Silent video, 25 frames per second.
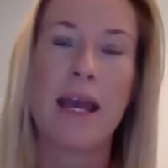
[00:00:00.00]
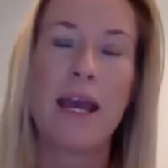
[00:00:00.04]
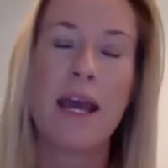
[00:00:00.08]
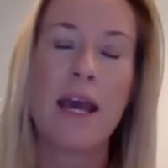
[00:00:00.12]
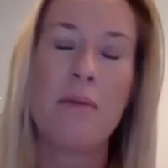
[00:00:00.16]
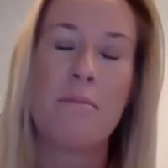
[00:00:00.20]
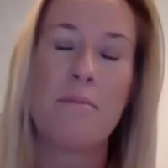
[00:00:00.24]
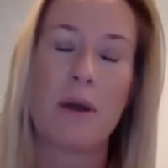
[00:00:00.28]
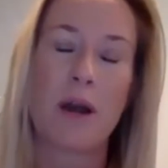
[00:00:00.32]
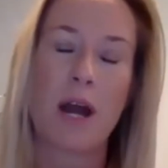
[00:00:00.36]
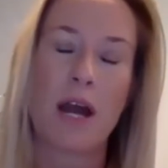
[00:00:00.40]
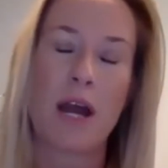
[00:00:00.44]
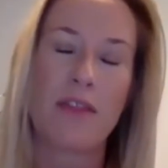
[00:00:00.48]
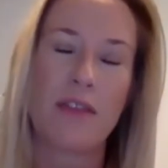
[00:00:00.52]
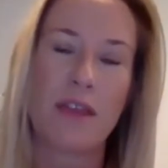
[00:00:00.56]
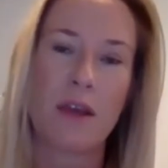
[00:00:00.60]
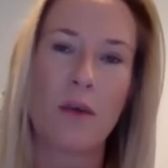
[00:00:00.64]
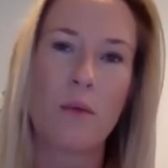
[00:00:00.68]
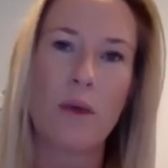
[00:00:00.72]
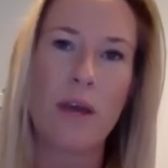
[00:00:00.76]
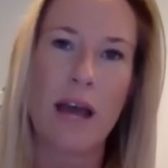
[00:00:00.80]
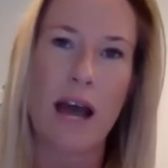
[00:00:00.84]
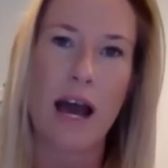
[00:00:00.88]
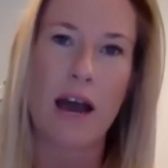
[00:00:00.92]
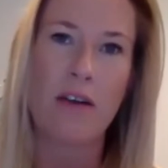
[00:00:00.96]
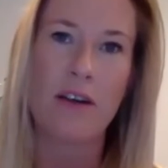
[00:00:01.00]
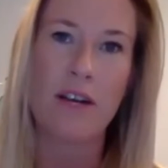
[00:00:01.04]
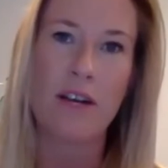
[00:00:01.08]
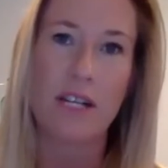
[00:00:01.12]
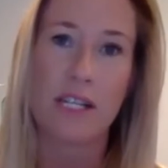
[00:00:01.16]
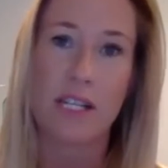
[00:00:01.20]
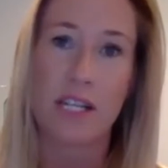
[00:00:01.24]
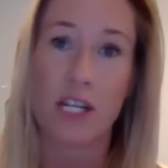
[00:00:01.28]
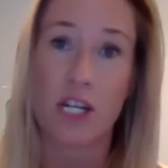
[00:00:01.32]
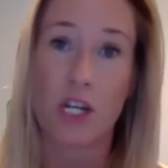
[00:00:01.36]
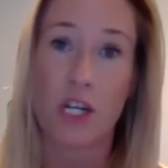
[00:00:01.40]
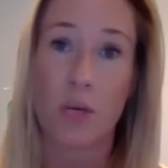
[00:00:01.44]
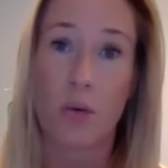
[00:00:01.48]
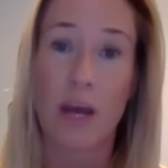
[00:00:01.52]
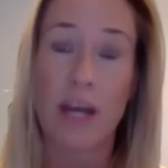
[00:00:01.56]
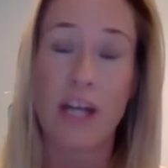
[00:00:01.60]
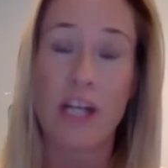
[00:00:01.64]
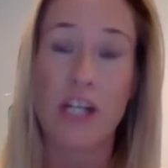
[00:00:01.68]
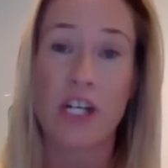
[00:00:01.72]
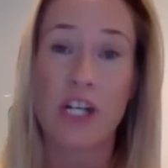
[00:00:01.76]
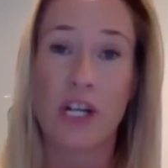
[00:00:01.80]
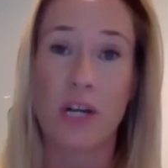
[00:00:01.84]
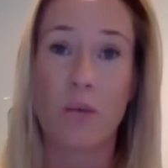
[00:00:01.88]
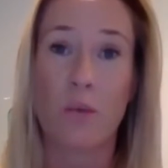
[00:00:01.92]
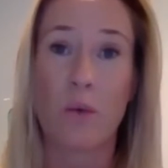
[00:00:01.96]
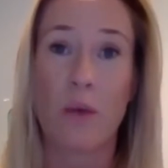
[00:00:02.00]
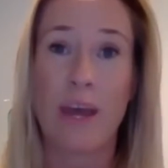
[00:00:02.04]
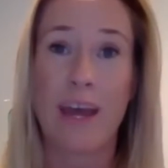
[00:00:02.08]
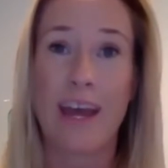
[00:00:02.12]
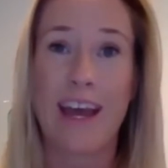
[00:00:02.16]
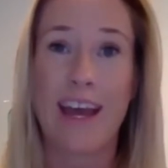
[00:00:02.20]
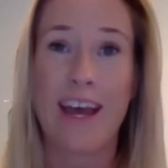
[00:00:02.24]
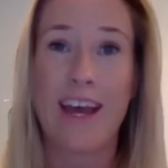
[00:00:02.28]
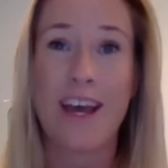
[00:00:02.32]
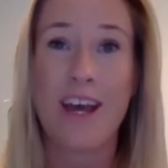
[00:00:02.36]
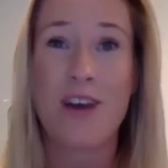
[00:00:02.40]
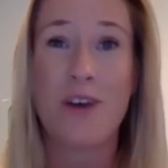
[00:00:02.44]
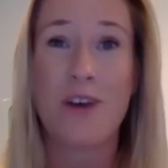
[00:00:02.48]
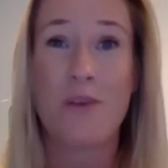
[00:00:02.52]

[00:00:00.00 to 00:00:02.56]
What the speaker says: But I think we are in a situation where